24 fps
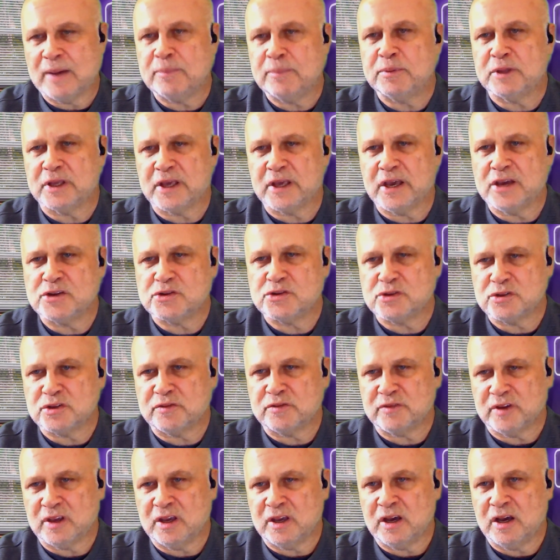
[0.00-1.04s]

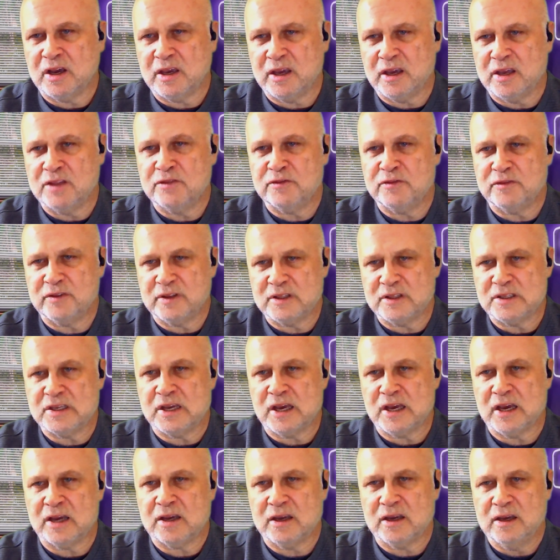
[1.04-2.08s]
applications of AI in
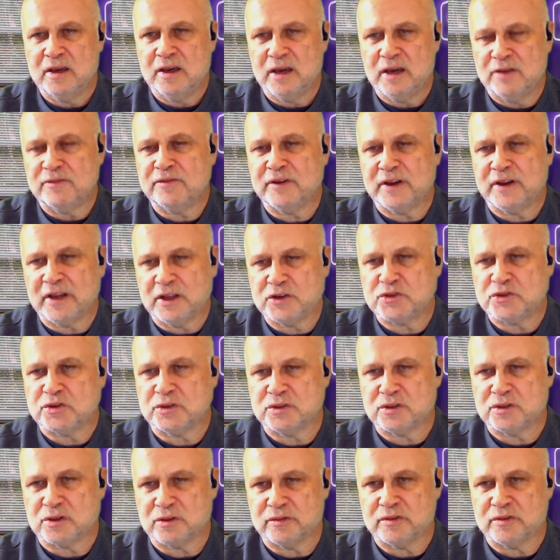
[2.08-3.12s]
fintech and financial